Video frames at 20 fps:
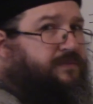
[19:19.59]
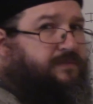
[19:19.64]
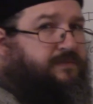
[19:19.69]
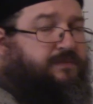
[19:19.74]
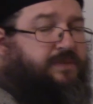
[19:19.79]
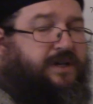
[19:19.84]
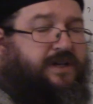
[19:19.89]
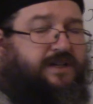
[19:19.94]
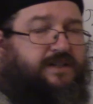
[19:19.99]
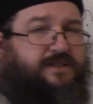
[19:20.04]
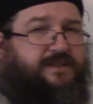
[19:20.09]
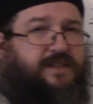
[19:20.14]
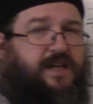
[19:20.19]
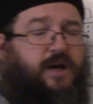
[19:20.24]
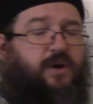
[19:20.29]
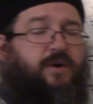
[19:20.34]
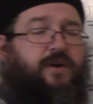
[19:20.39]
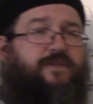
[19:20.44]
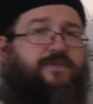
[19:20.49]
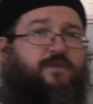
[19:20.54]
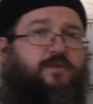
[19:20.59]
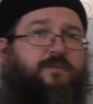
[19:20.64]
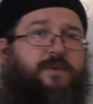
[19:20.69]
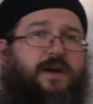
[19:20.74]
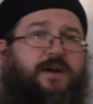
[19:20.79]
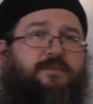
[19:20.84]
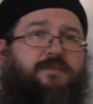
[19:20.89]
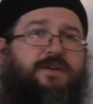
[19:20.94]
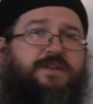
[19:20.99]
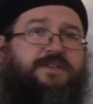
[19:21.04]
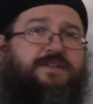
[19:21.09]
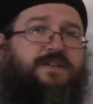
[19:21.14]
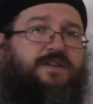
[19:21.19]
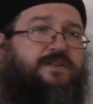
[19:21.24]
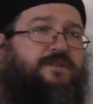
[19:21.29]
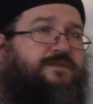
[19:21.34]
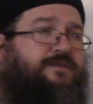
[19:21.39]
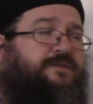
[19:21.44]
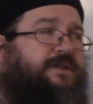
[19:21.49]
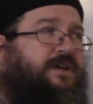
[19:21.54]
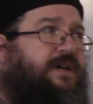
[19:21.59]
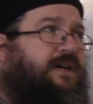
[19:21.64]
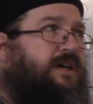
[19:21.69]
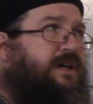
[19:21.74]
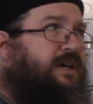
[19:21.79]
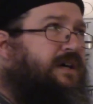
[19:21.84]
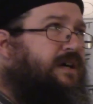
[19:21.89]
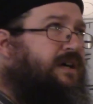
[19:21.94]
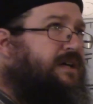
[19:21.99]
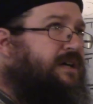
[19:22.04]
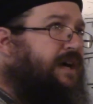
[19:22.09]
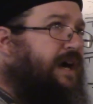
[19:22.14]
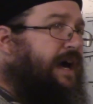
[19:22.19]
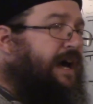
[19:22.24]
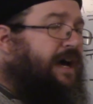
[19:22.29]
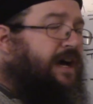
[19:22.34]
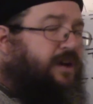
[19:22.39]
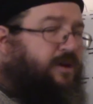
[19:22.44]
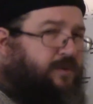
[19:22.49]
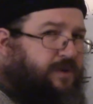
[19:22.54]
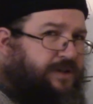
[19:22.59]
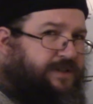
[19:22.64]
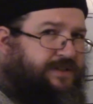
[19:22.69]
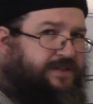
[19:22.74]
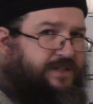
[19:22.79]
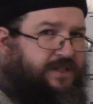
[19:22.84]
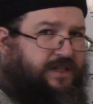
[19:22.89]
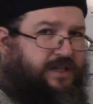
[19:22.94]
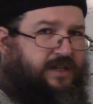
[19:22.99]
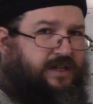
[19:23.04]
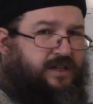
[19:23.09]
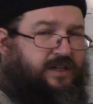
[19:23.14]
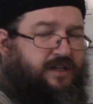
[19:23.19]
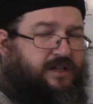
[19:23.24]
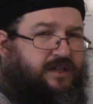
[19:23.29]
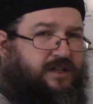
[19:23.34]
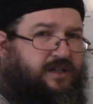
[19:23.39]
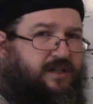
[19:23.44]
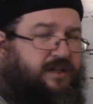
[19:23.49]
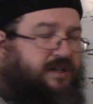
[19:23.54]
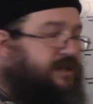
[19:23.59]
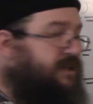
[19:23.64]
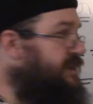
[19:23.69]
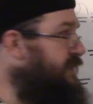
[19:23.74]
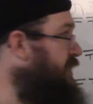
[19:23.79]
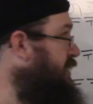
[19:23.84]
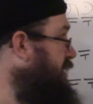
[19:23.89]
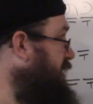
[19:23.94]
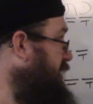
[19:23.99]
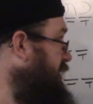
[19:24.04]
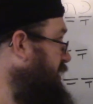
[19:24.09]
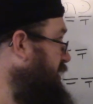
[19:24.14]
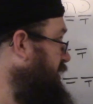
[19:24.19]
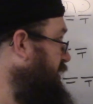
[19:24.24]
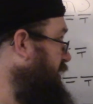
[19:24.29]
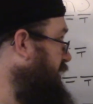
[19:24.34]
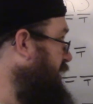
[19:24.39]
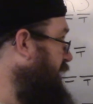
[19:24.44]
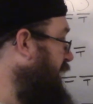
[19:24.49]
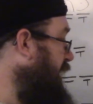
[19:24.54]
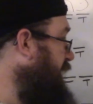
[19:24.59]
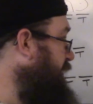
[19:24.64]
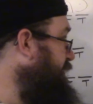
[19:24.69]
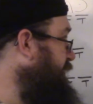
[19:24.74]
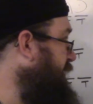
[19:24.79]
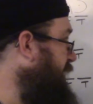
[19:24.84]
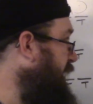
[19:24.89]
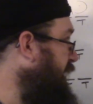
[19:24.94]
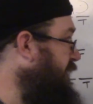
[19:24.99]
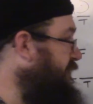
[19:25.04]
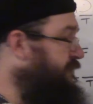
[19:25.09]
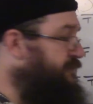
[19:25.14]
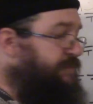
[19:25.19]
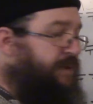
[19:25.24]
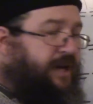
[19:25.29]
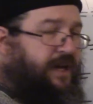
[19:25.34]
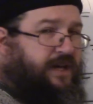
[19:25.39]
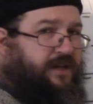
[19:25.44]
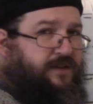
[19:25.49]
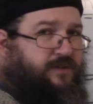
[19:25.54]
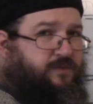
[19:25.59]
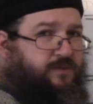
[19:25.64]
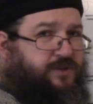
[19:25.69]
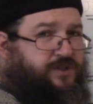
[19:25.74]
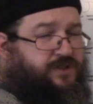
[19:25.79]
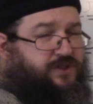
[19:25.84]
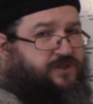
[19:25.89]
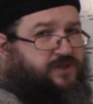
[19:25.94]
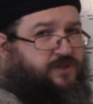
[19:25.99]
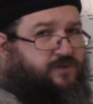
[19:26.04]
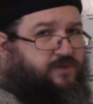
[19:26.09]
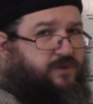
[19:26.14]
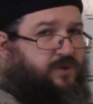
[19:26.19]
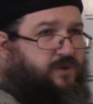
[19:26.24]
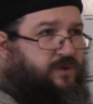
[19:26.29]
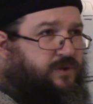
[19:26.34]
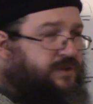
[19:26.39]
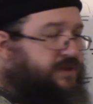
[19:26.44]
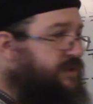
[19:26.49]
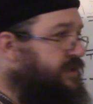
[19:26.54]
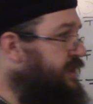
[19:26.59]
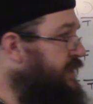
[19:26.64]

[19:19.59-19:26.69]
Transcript: Because now I have to remind myself, how do I say kaf, tav, bet, which is the root,